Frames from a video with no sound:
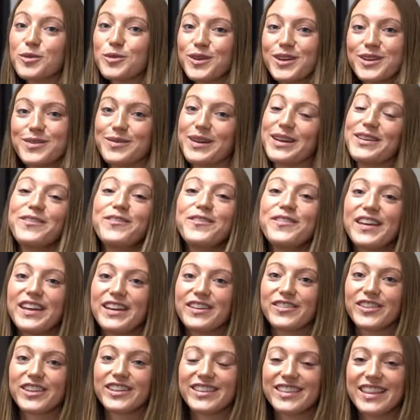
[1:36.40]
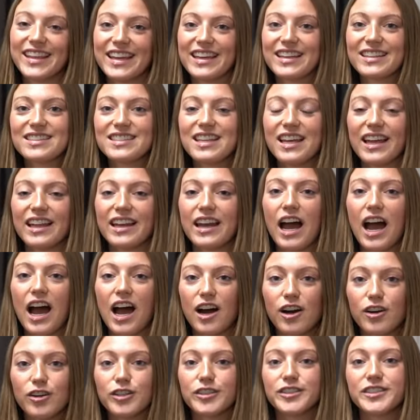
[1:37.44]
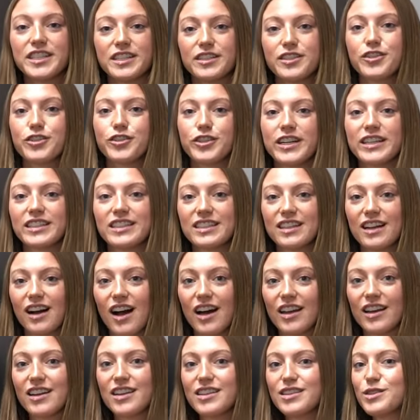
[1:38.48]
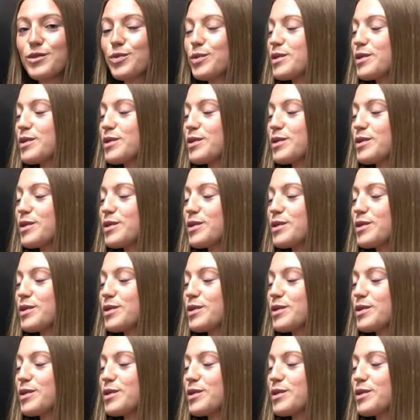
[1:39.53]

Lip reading: one of my favorite things that our district got us